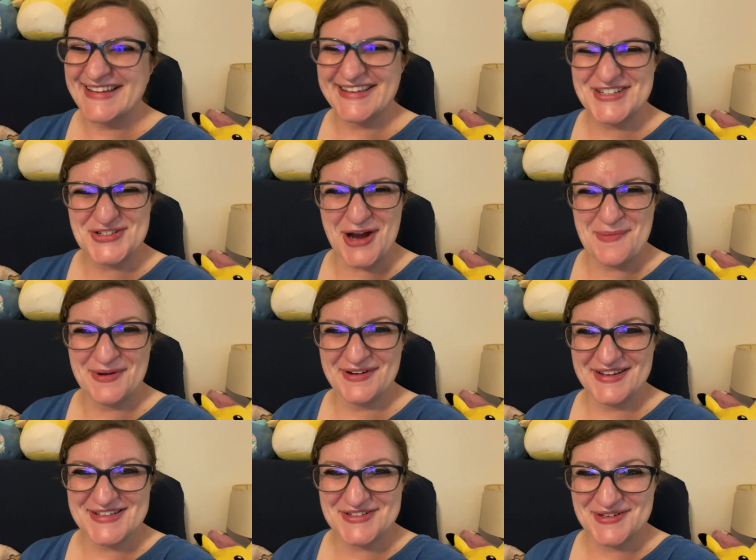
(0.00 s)
like
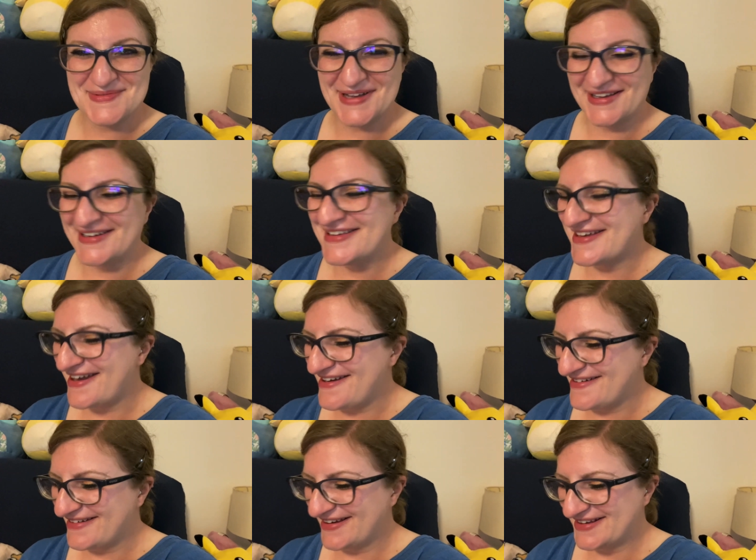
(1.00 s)
strawberry ice cream kind of
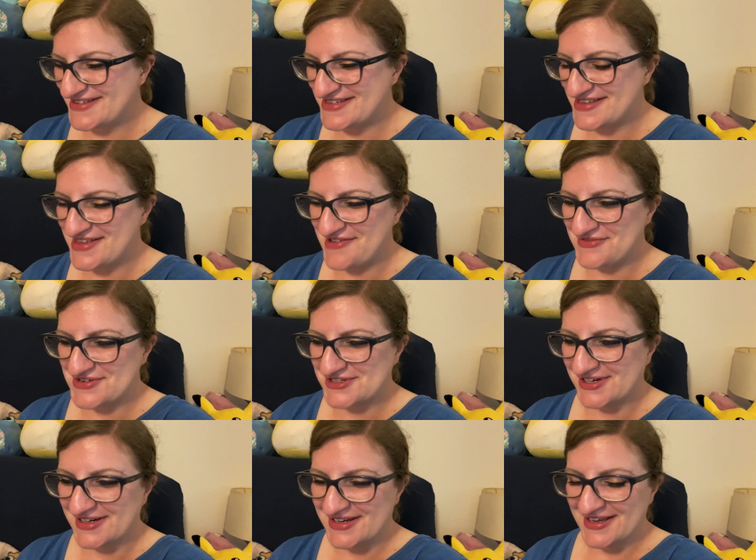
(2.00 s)
yeah i can see that for
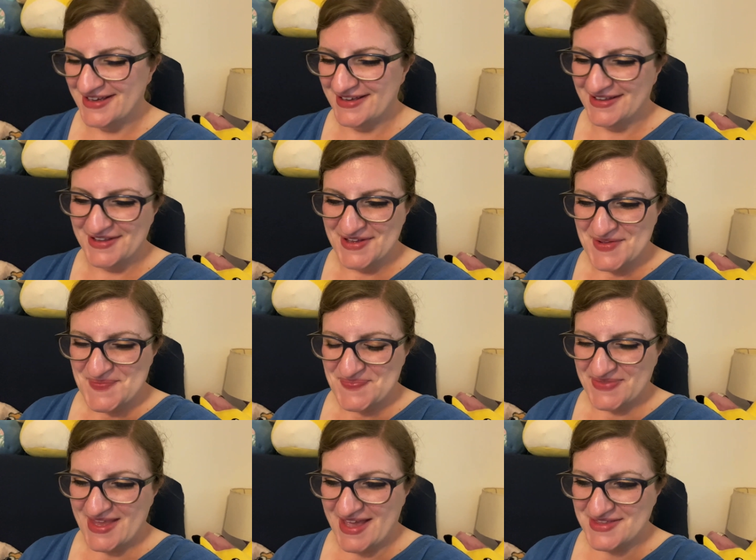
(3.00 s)
sure
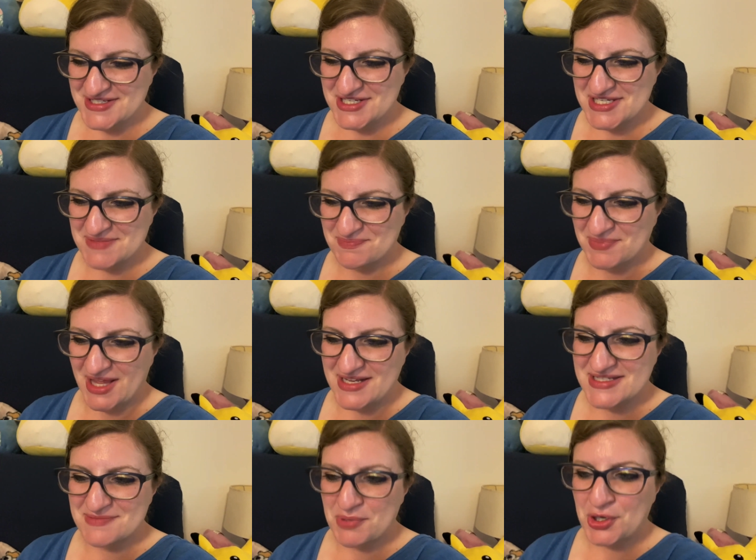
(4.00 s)
yeah this just
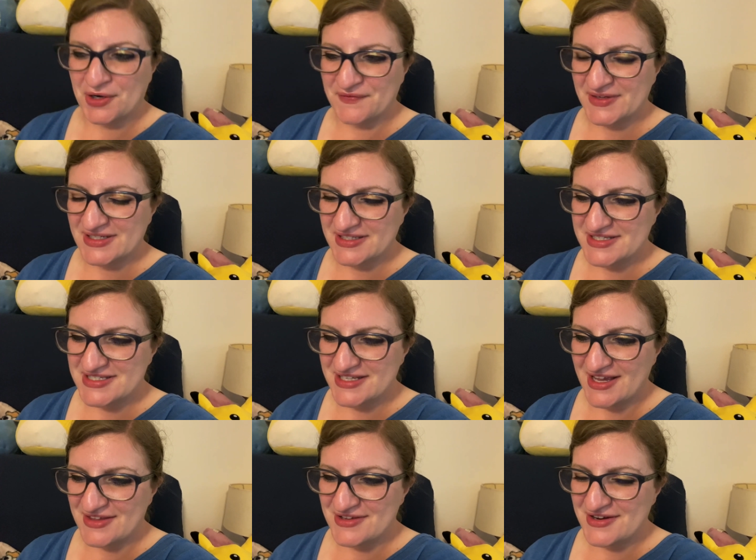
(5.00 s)
blends perfectly
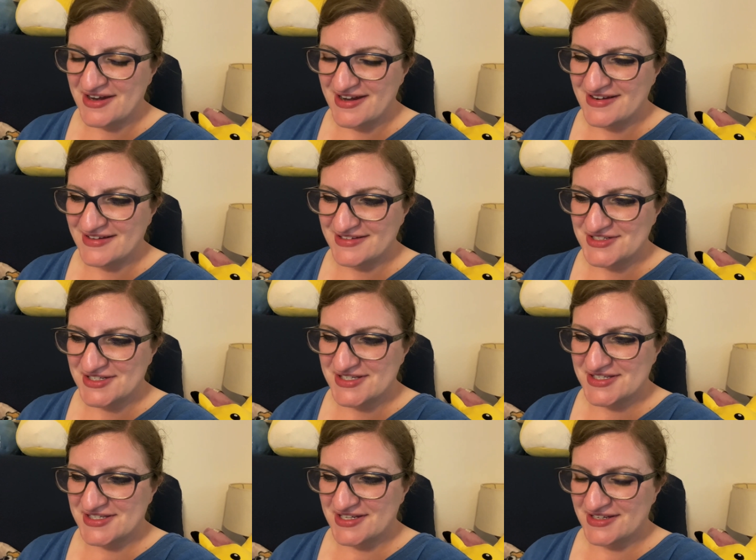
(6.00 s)
together and it
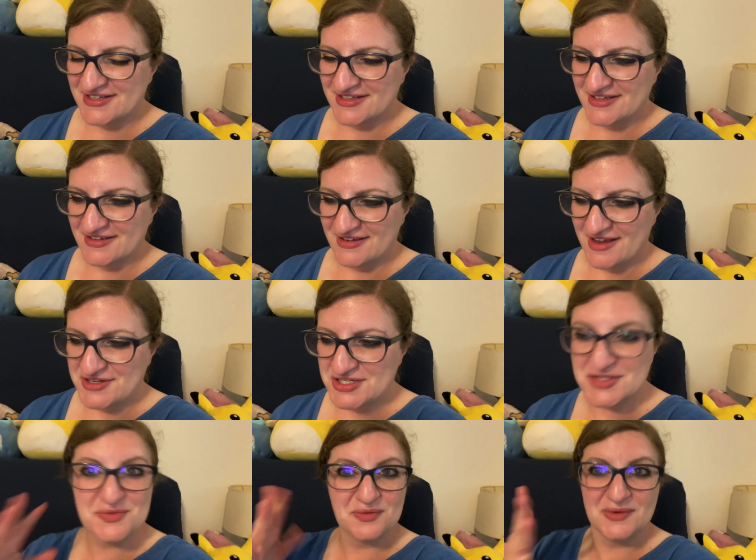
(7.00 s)
just it
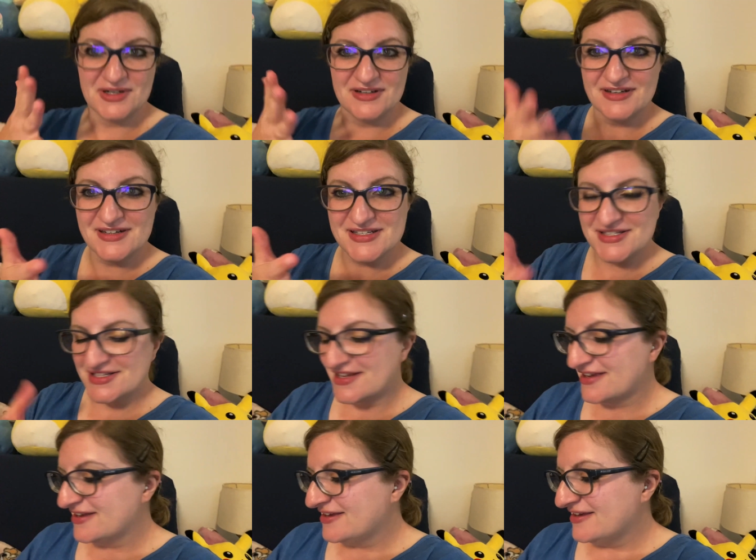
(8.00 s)
just works
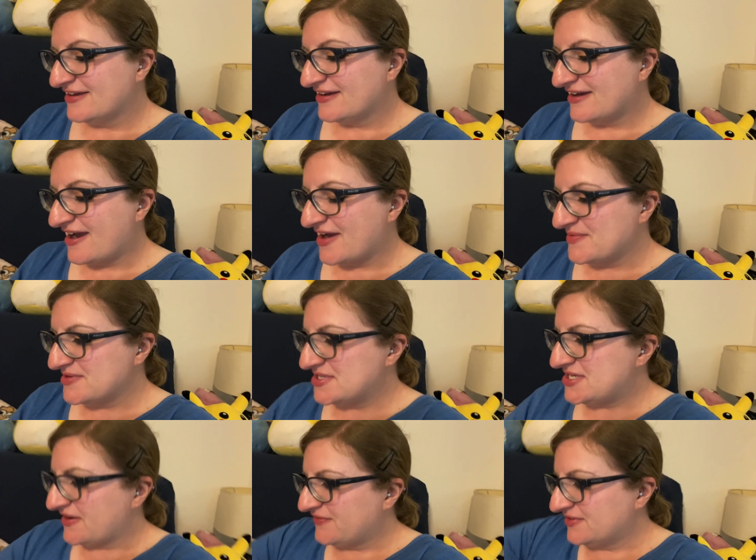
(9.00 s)
I would
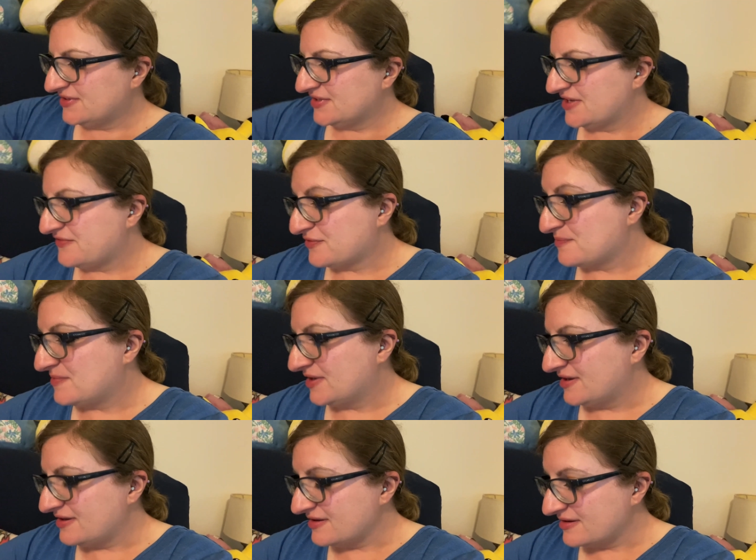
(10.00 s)
definitely, for
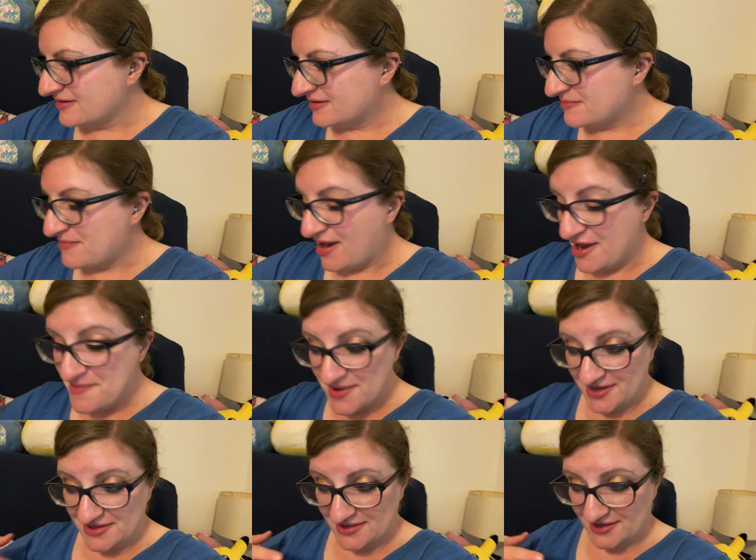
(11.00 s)
me, in my
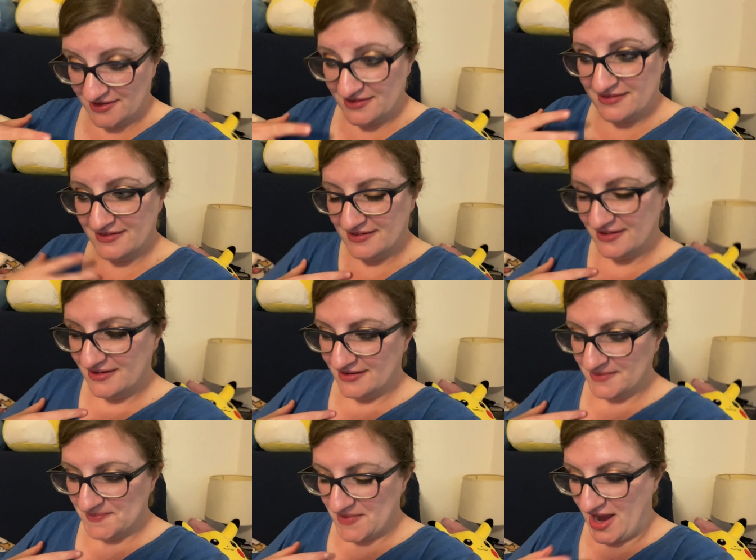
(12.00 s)
opinion,
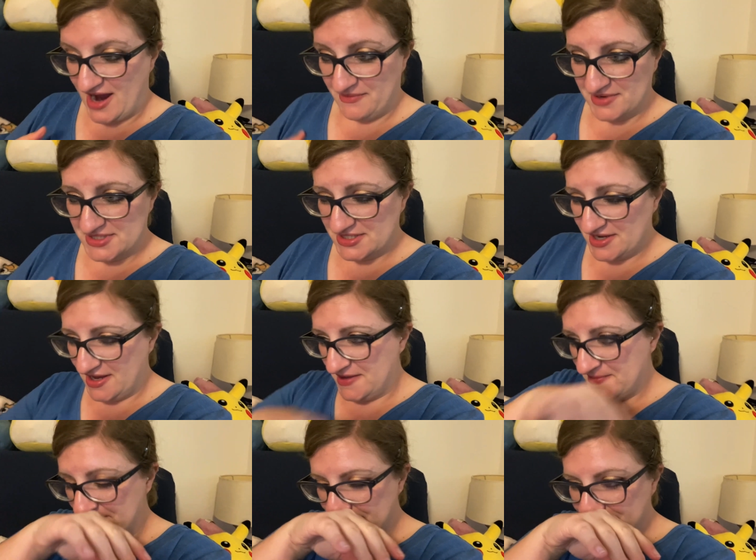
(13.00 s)
I would
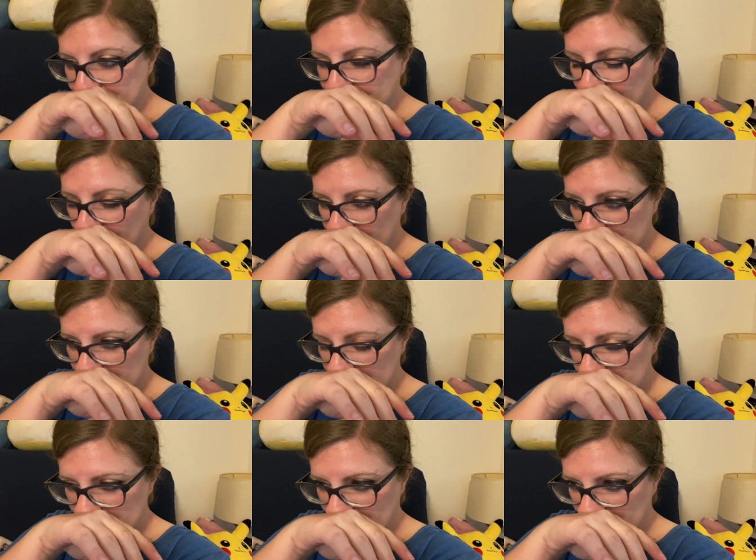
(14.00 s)
say,
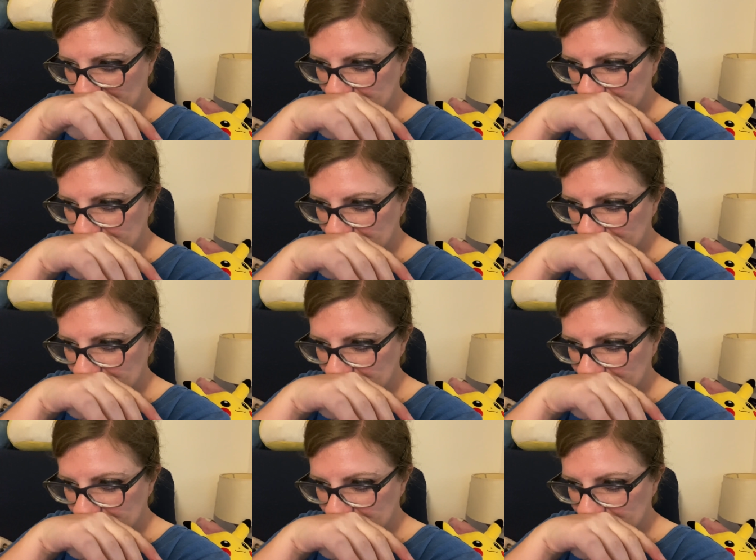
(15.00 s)
excuse me,